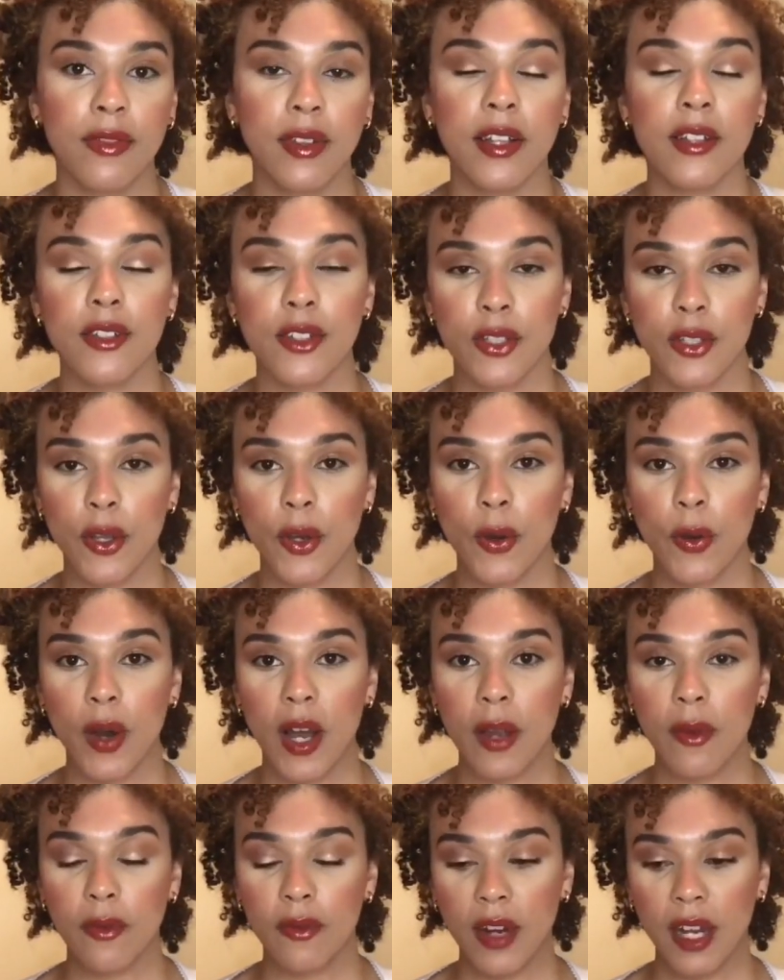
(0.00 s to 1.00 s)
So I
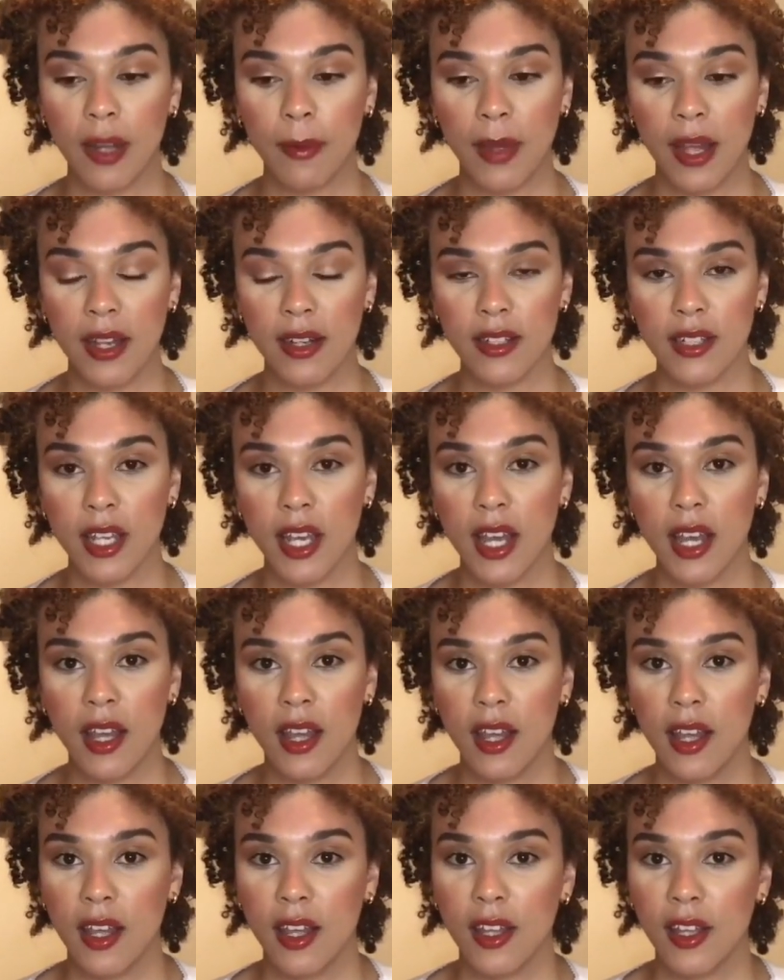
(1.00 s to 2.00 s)
would recommend,
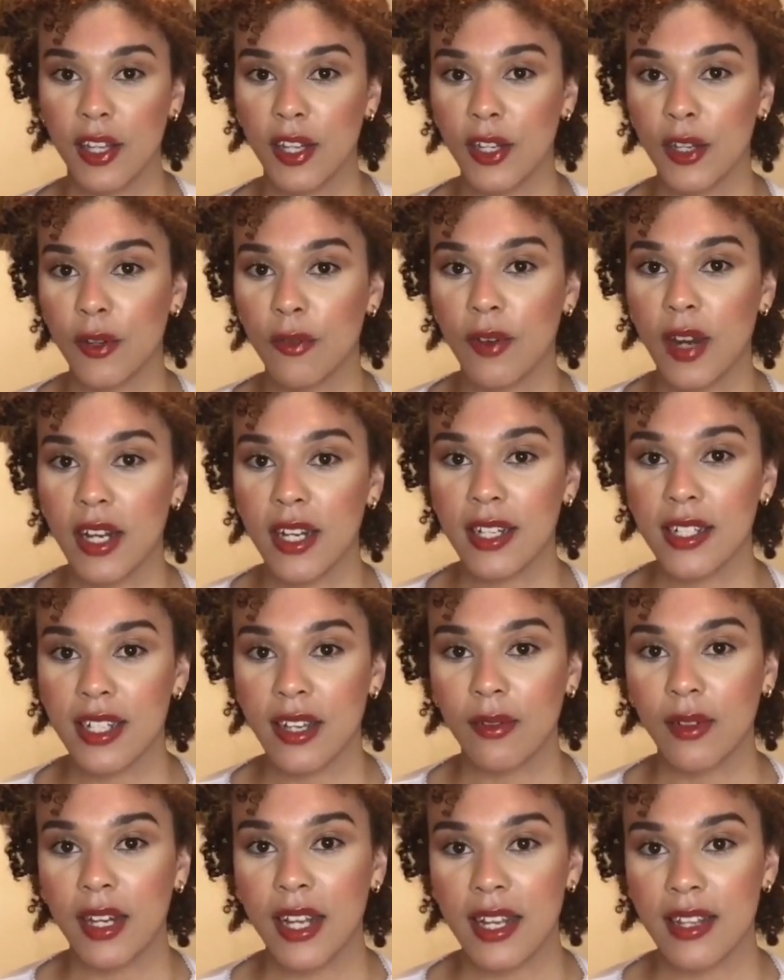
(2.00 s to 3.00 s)
writing down
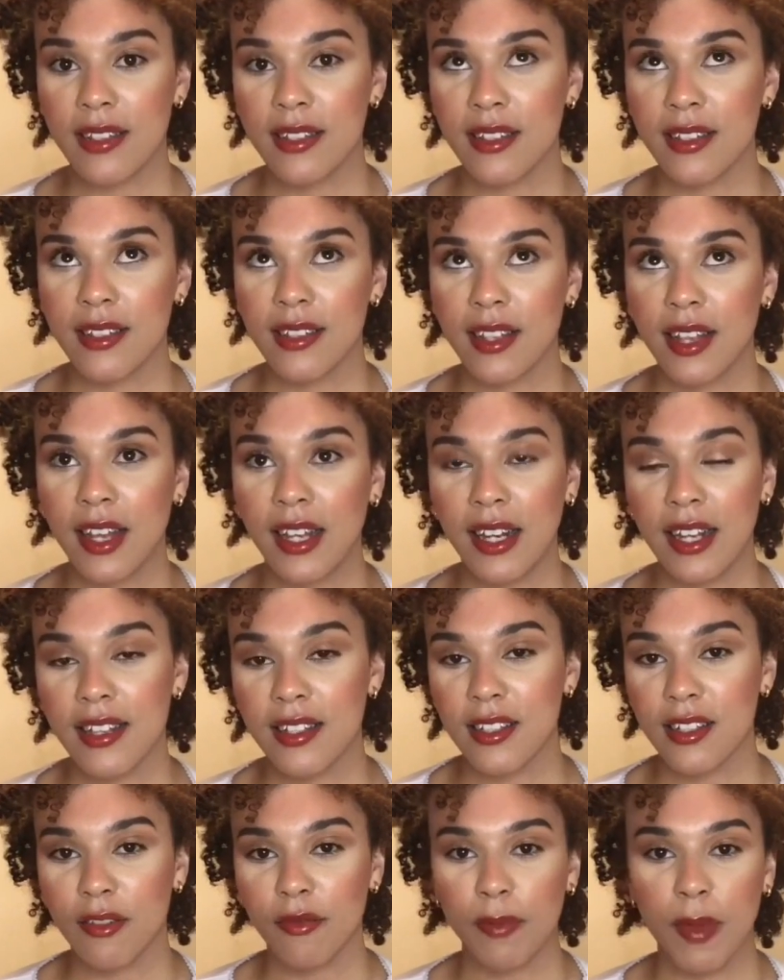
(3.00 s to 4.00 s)
a
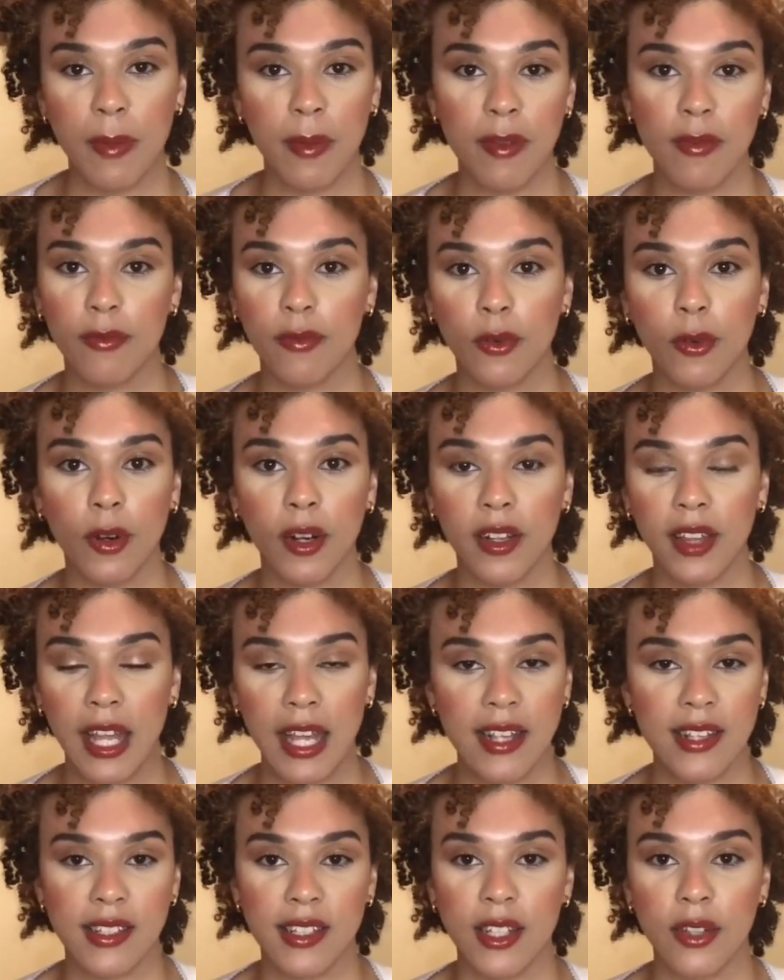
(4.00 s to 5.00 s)
list of maybe 4
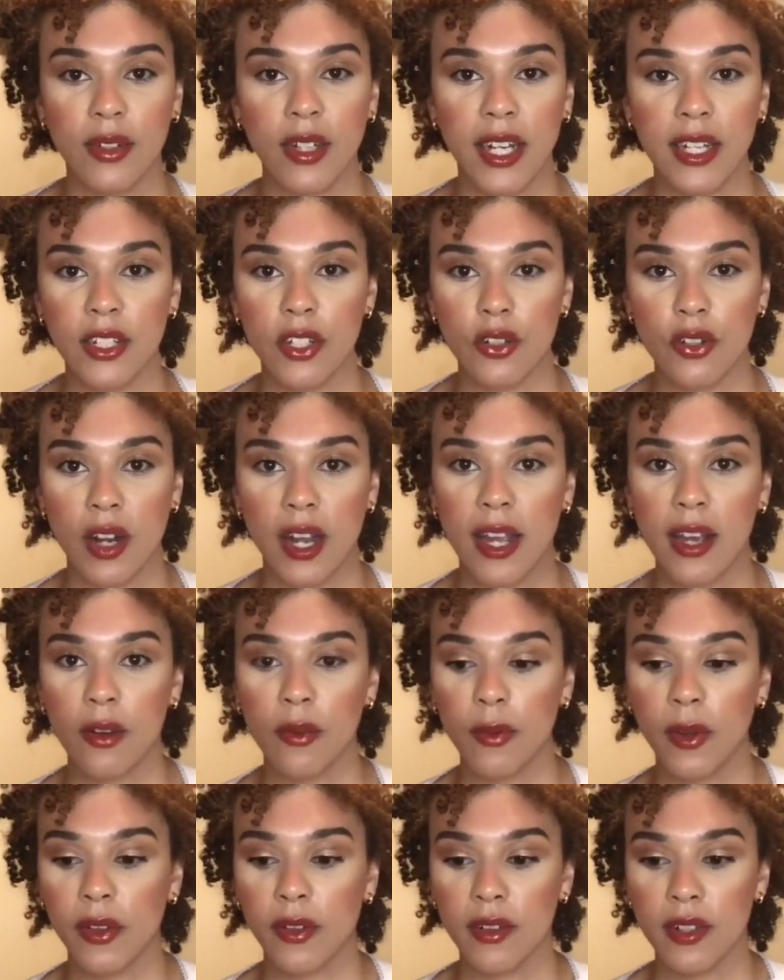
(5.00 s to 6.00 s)
things that you'd like to try out,
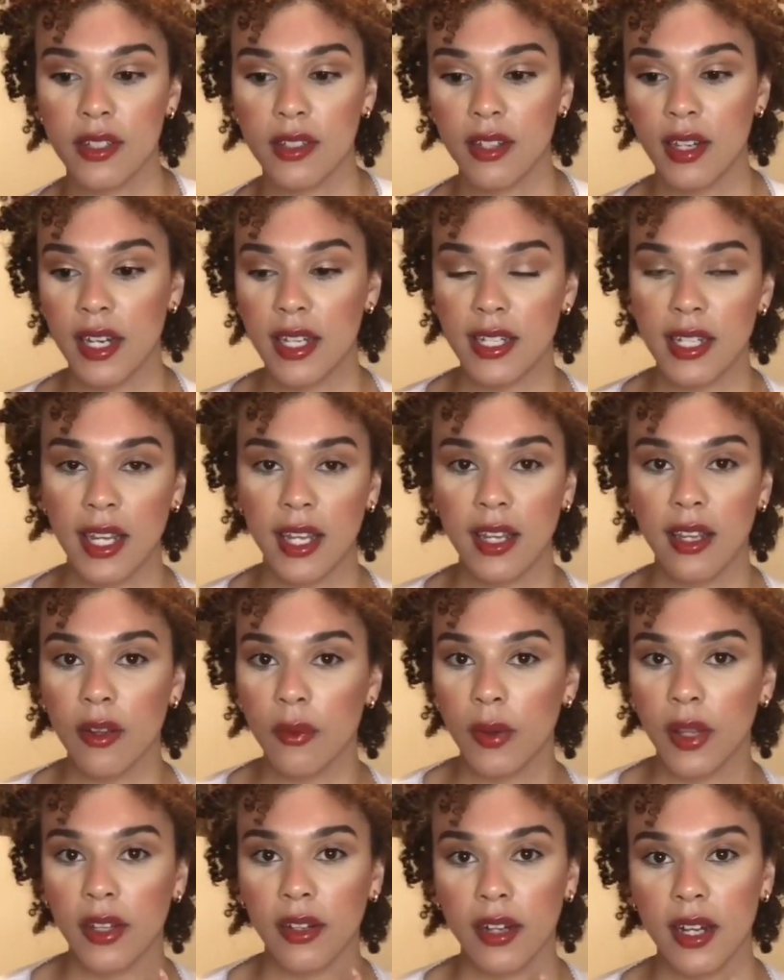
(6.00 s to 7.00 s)
whether it's knitting,
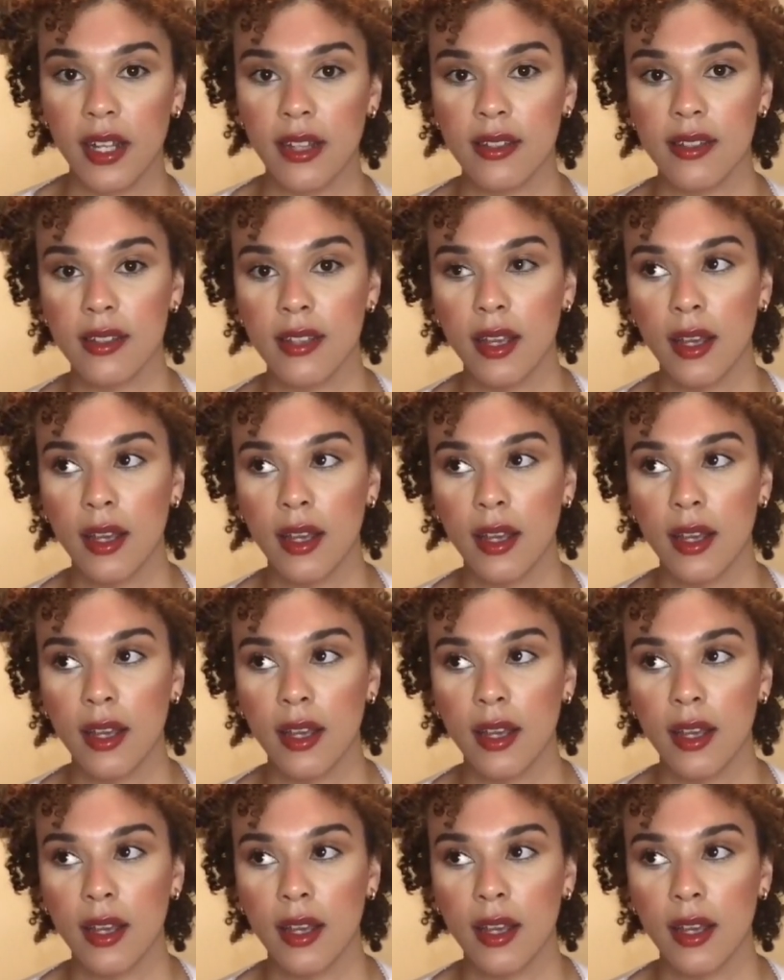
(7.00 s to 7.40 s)
whether it's